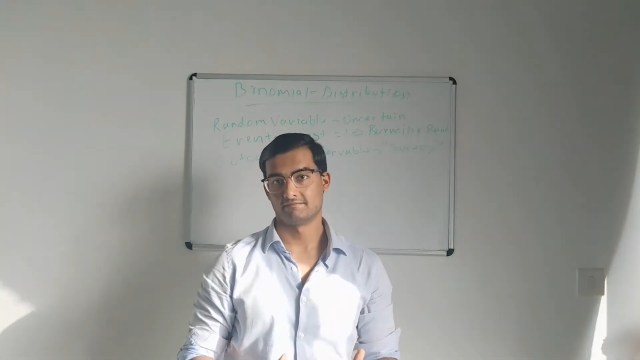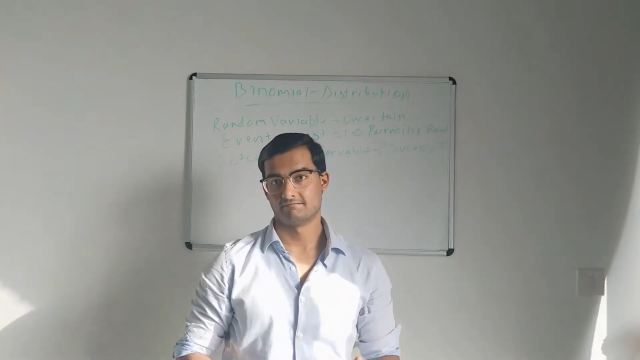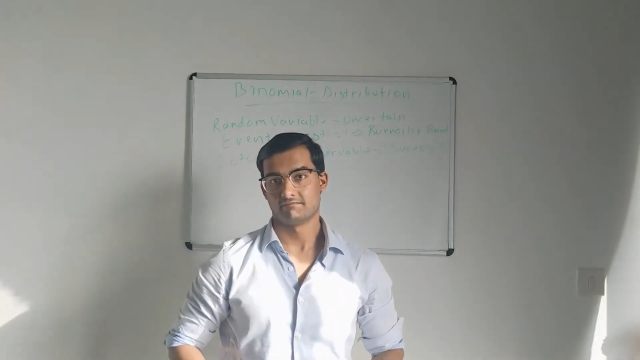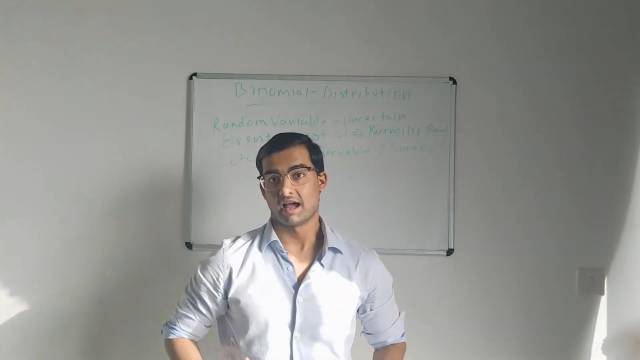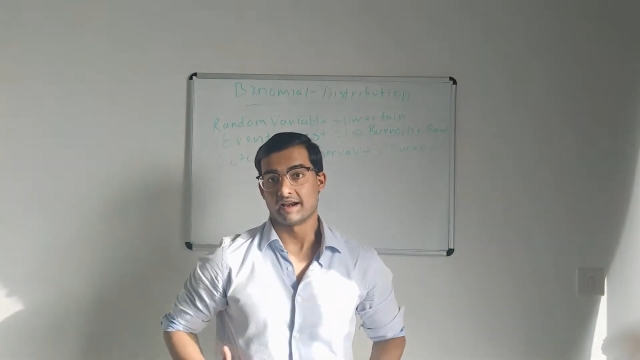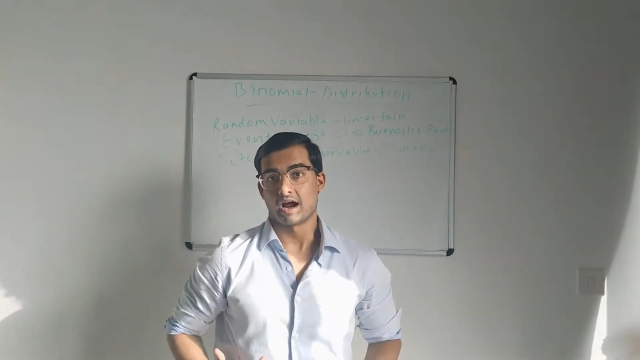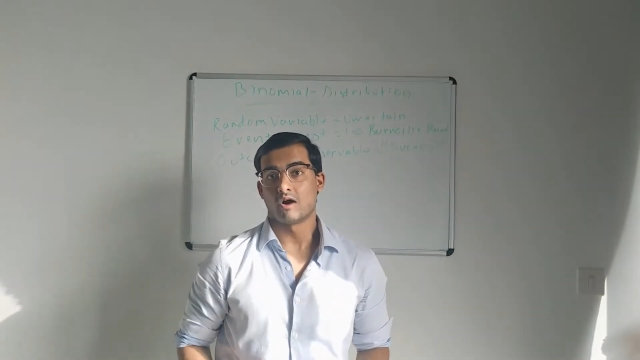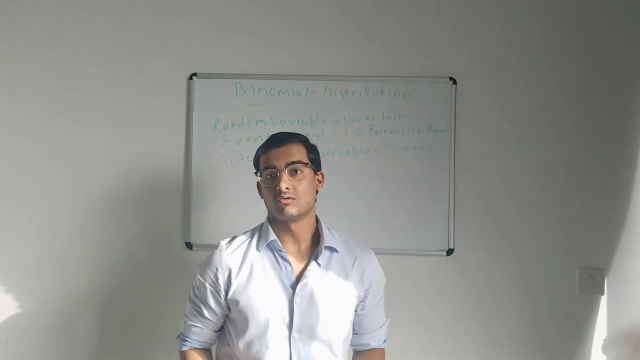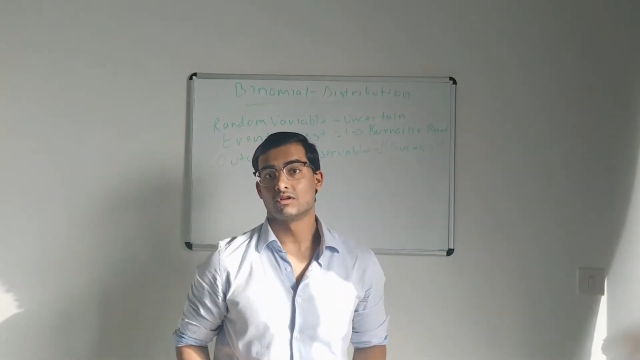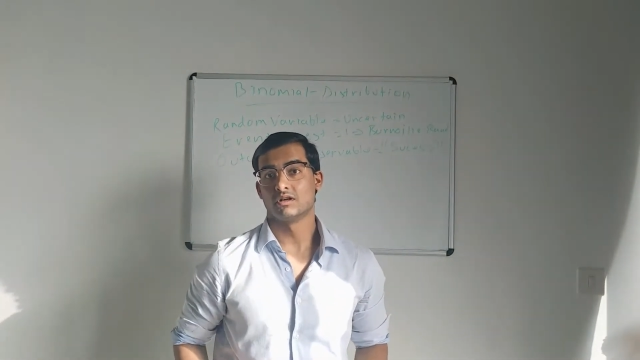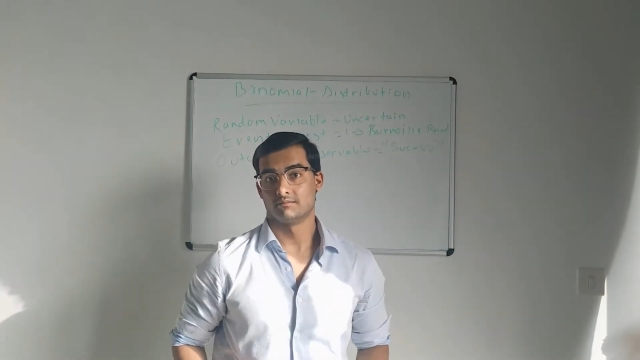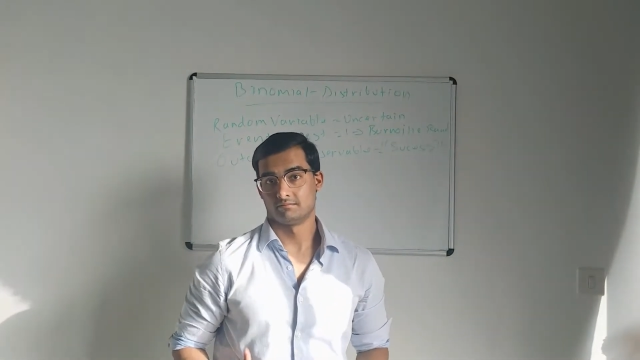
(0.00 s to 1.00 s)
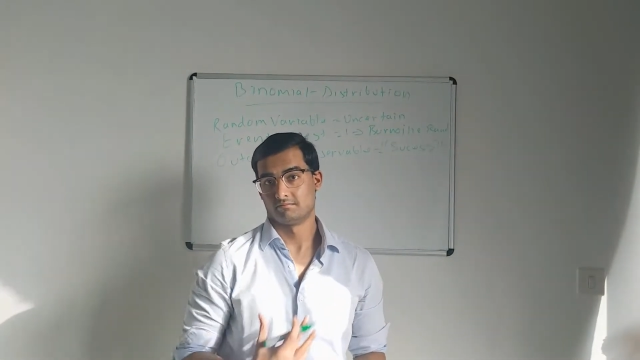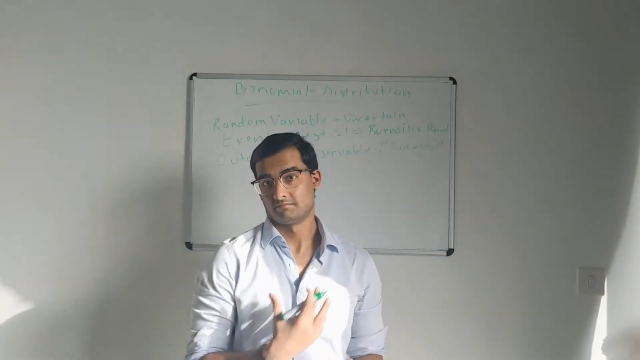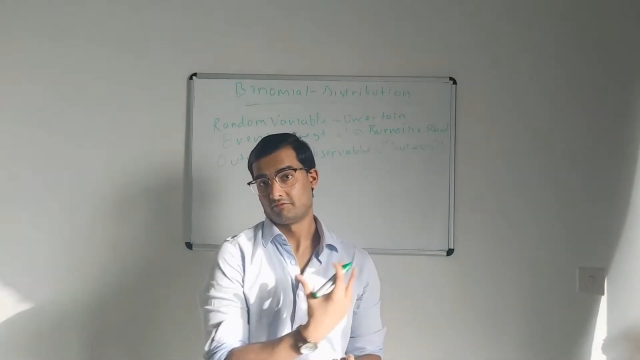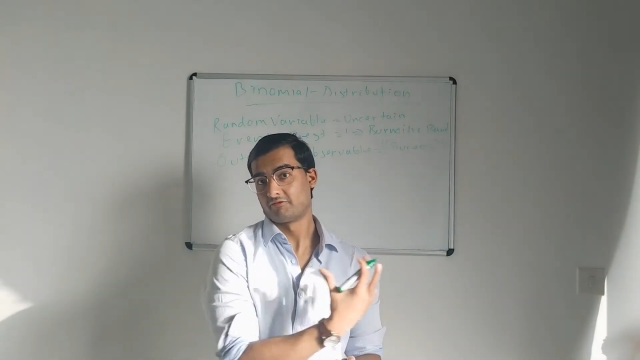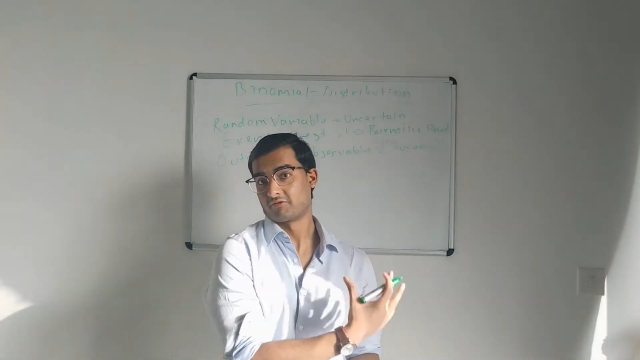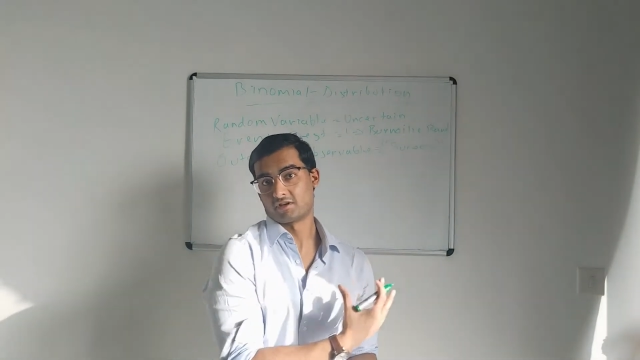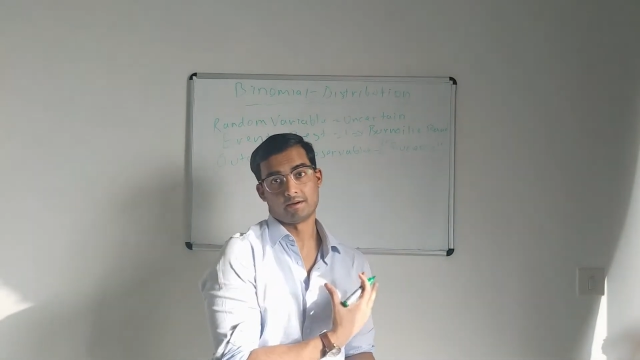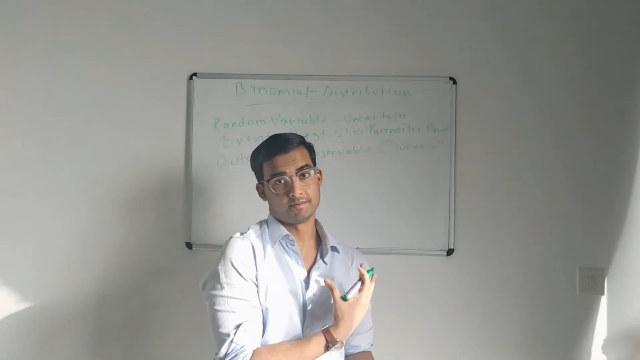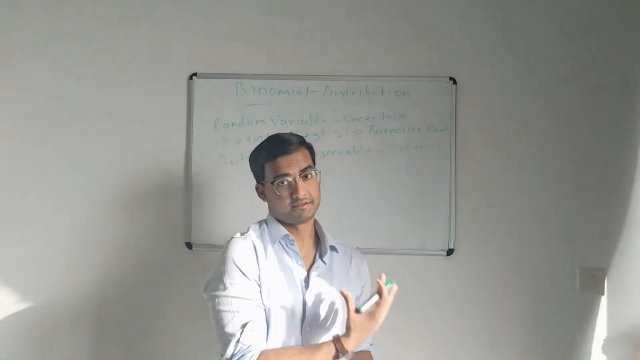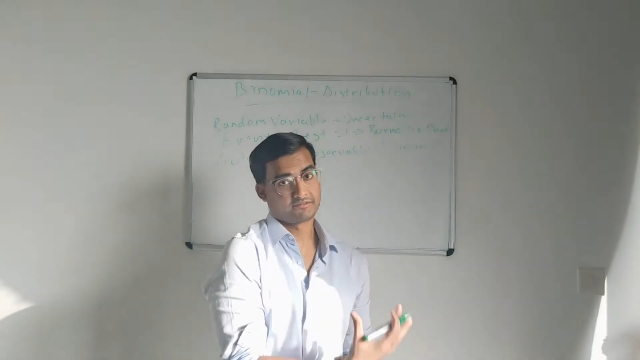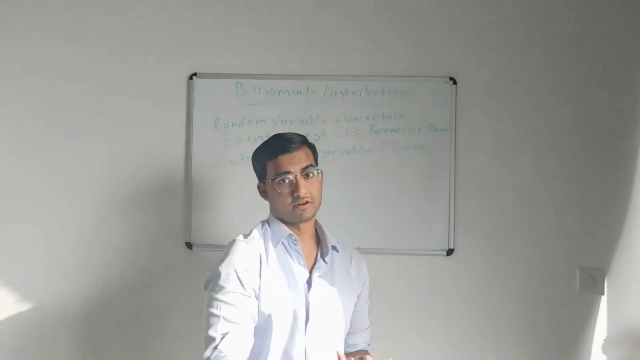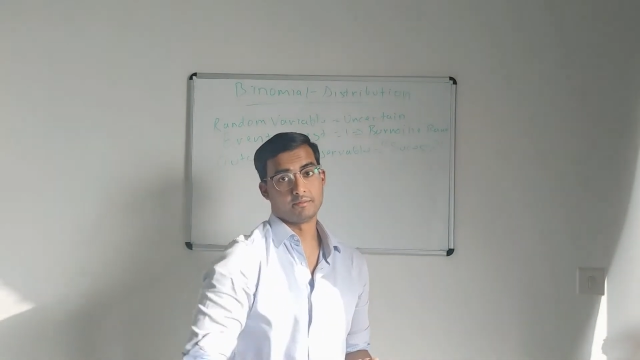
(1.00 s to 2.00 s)
an outcome coming
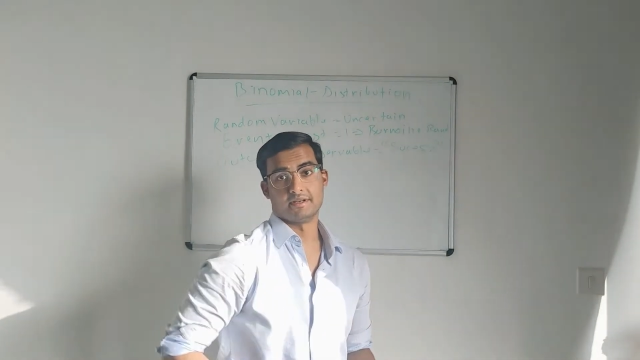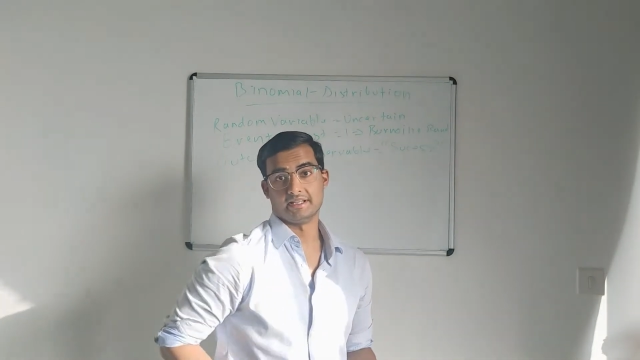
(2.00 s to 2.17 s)
from an